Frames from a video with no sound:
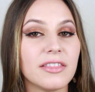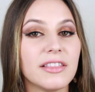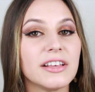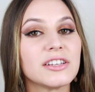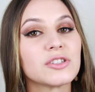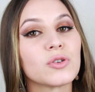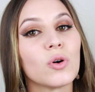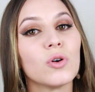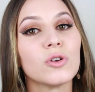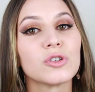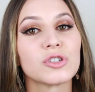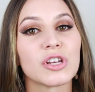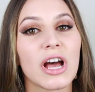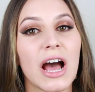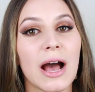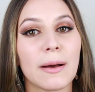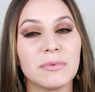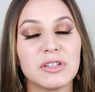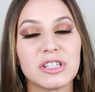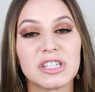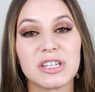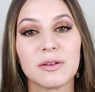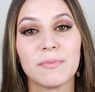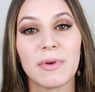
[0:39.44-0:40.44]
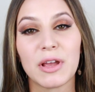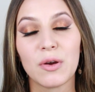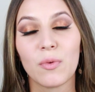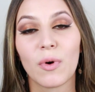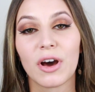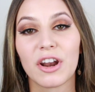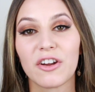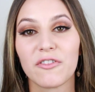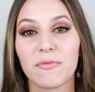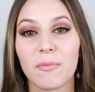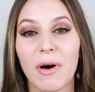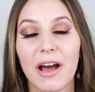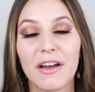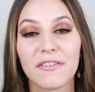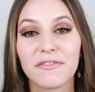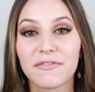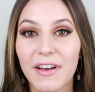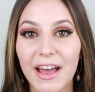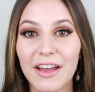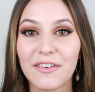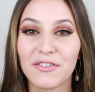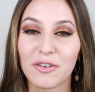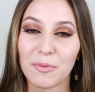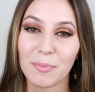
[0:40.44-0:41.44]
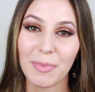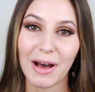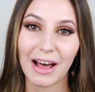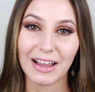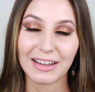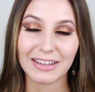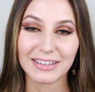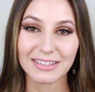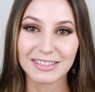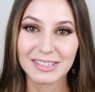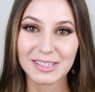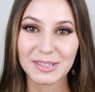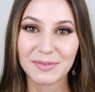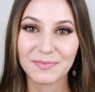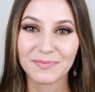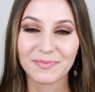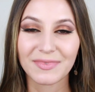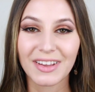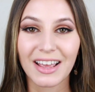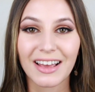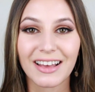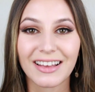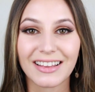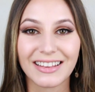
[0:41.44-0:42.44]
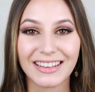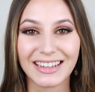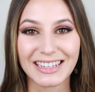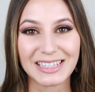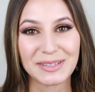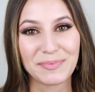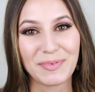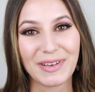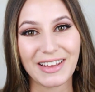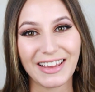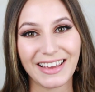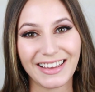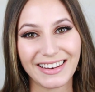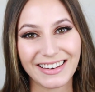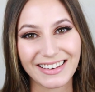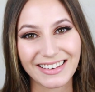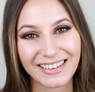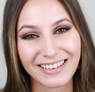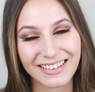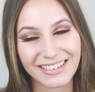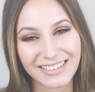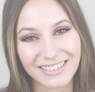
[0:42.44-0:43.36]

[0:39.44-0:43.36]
This also happens to be one of my favorite palettes. Let's begin.